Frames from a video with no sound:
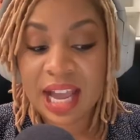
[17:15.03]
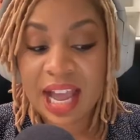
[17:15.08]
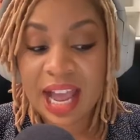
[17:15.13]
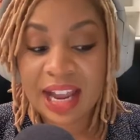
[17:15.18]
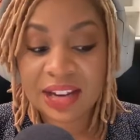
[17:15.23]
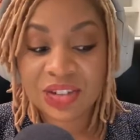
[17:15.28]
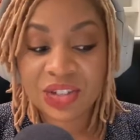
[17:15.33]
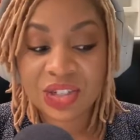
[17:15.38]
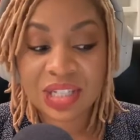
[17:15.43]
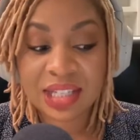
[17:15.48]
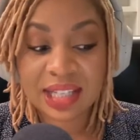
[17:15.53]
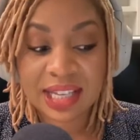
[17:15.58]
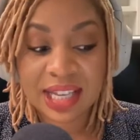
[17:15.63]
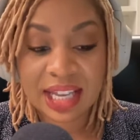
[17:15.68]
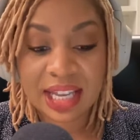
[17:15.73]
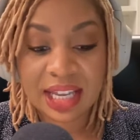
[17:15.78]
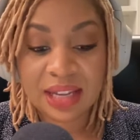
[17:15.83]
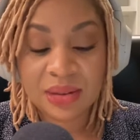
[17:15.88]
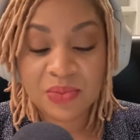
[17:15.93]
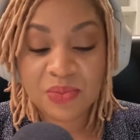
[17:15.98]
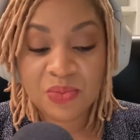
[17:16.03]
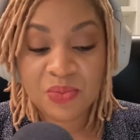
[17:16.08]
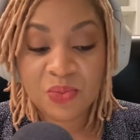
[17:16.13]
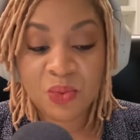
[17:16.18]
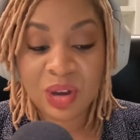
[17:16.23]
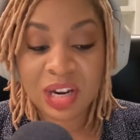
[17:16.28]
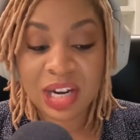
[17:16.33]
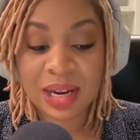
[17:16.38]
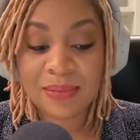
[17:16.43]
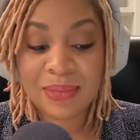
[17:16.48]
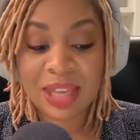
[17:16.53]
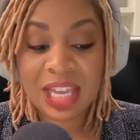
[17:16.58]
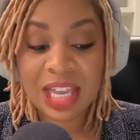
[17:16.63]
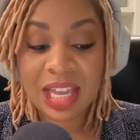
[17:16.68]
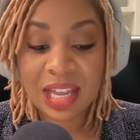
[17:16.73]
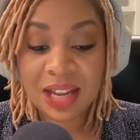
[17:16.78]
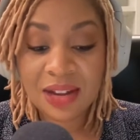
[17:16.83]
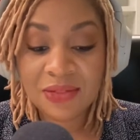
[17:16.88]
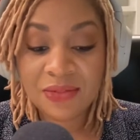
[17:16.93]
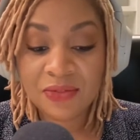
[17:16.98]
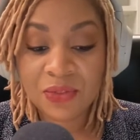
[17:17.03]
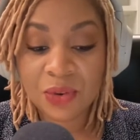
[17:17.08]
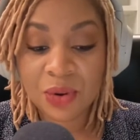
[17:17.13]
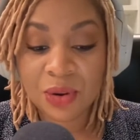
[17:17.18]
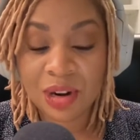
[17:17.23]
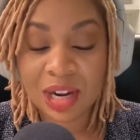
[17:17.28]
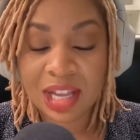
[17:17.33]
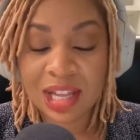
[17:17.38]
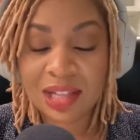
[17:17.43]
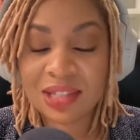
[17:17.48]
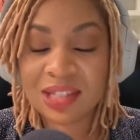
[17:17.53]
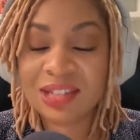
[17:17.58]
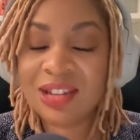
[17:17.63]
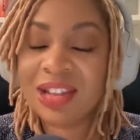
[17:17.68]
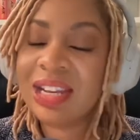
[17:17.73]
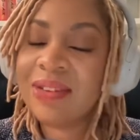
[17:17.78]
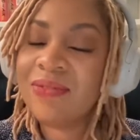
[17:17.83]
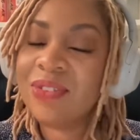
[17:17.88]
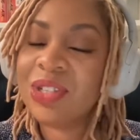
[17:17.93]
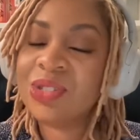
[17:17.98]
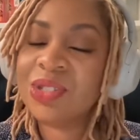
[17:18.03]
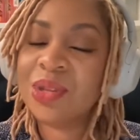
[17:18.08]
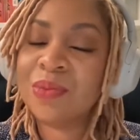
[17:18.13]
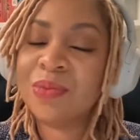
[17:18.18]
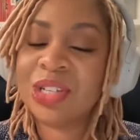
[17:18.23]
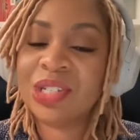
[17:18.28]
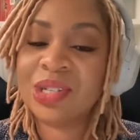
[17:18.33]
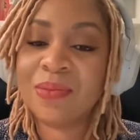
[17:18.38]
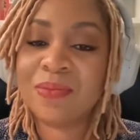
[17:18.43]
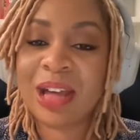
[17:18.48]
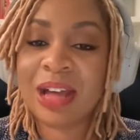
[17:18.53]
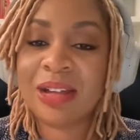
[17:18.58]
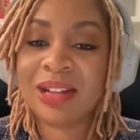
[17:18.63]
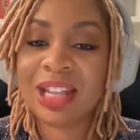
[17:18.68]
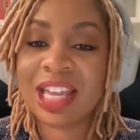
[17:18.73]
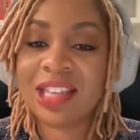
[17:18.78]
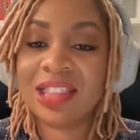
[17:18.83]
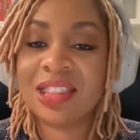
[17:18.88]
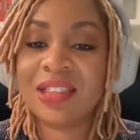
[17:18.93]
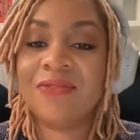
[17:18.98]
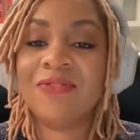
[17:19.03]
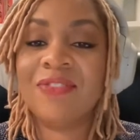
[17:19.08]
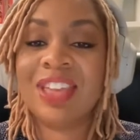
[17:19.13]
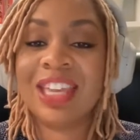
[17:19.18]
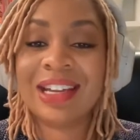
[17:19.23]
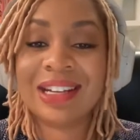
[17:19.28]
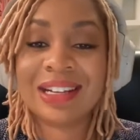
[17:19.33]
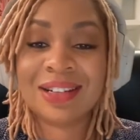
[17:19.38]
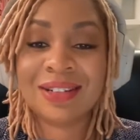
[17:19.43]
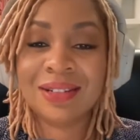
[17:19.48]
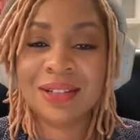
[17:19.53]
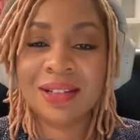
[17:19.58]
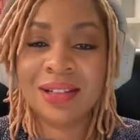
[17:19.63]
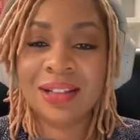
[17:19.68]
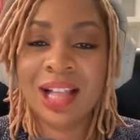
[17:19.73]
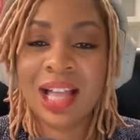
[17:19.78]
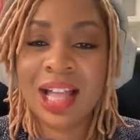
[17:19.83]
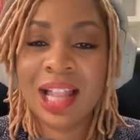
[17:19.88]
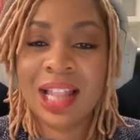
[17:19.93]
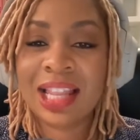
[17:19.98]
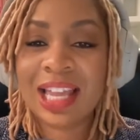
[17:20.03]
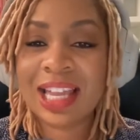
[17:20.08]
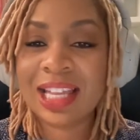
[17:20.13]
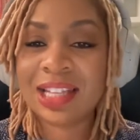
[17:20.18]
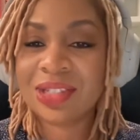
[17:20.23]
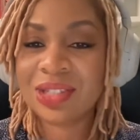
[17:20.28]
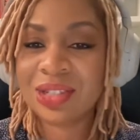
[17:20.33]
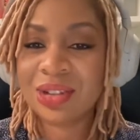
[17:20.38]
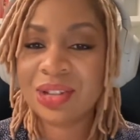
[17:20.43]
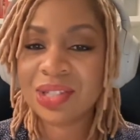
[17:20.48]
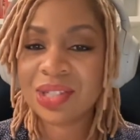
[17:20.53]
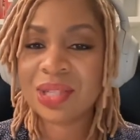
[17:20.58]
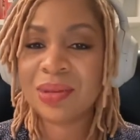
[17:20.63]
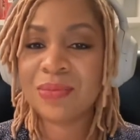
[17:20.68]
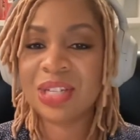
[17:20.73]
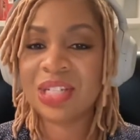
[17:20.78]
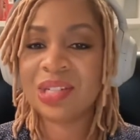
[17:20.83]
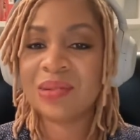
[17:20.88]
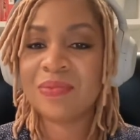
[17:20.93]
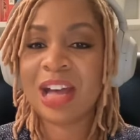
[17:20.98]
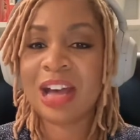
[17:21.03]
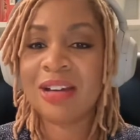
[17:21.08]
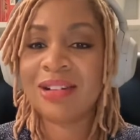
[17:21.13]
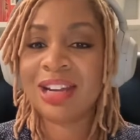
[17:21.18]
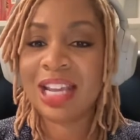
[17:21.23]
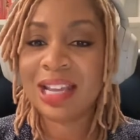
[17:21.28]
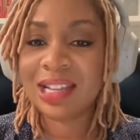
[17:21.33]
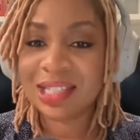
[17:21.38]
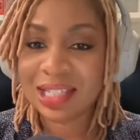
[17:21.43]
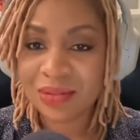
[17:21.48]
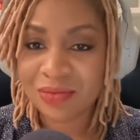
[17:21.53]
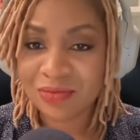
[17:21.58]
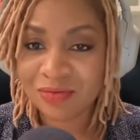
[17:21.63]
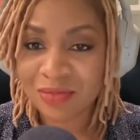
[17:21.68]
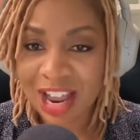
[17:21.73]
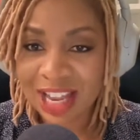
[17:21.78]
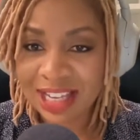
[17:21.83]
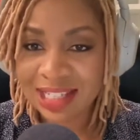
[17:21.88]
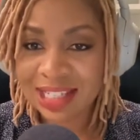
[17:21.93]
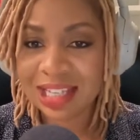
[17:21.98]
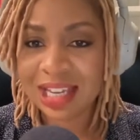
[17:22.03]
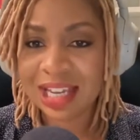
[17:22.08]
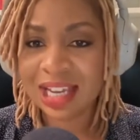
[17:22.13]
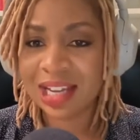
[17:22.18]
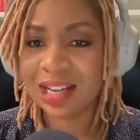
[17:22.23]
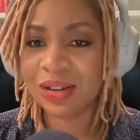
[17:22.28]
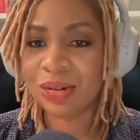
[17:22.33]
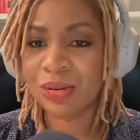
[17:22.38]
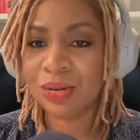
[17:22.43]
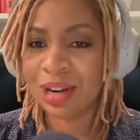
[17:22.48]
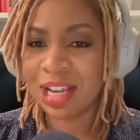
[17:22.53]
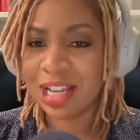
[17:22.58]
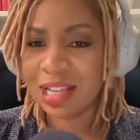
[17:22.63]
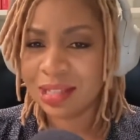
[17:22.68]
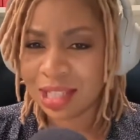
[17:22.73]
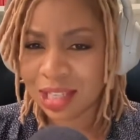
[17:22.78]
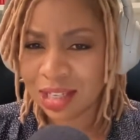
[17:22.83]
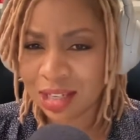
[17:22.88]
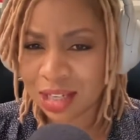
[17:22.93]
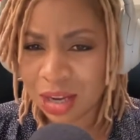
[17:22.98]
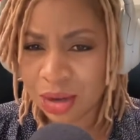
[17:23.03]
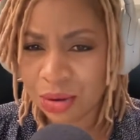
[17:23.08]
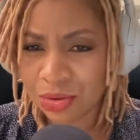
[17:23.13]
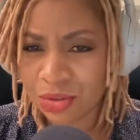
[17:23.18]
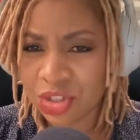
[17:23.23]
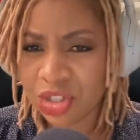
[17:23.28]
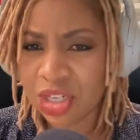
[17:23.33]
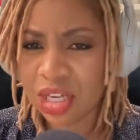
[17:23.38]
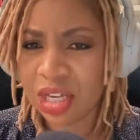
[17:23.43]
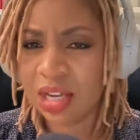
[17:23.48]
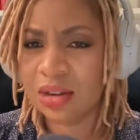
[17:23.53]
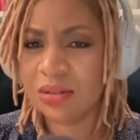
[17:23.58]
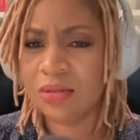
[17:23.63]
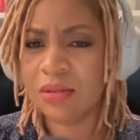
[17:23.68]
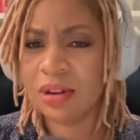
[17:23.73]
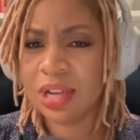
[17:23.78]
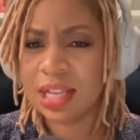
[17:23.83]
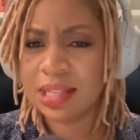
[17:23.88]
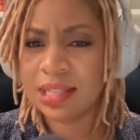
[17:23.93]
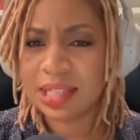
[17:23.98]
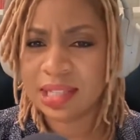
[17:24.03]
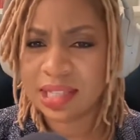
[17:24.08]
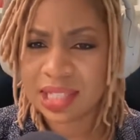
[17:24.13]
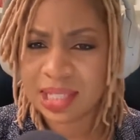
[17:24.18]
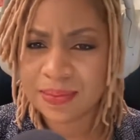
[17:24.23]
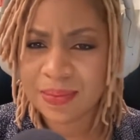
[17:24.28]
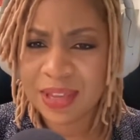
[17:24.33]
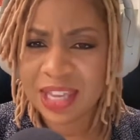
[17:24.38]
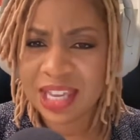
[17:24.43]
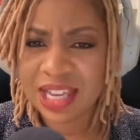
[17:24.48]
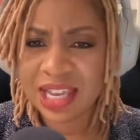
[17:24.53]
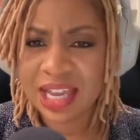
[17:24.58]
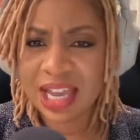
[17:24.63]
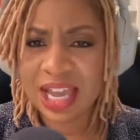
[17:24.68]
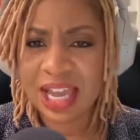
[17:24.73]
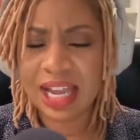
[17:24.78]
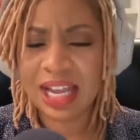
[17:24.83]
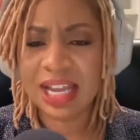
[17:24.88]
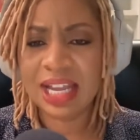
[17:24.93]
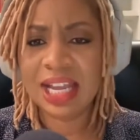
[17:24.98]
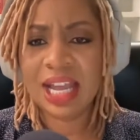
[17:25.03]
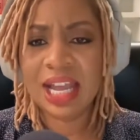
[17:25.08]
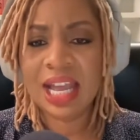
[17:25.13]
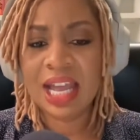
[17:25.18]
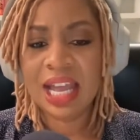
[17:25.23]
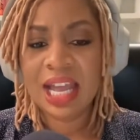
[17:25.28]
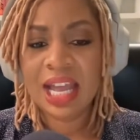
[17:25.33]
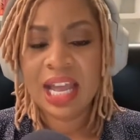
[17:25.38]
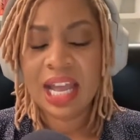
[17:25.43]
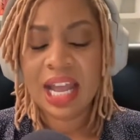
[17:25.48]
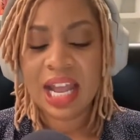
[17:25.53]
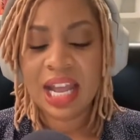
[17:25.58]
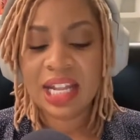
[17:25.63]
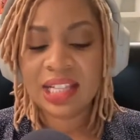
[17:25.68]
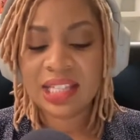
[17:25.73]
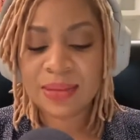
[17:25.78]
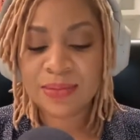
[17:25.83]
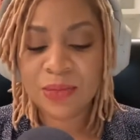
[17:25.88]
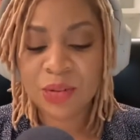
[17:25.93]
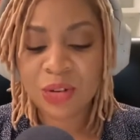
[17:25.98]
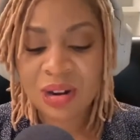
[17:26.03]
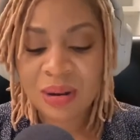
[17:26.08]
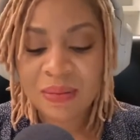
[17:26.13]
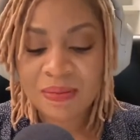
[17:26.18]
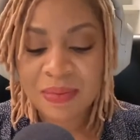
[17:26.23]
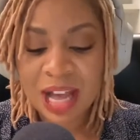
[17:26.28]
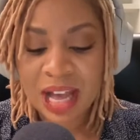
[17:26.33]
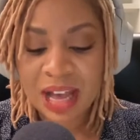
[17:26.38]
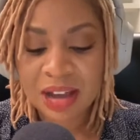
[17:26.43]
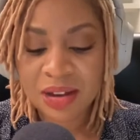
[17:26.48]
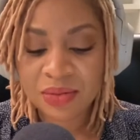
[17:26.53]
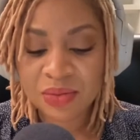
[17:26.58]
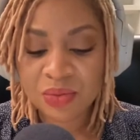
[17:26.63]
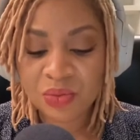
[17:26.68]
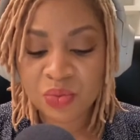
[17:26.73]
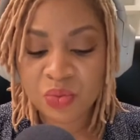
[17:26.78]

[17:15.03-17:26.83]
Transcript: actually what I'm here for, it's not even so much about like the vehicle. Like it's not so much about is it writing or is it coaching or is it speaking. It's more about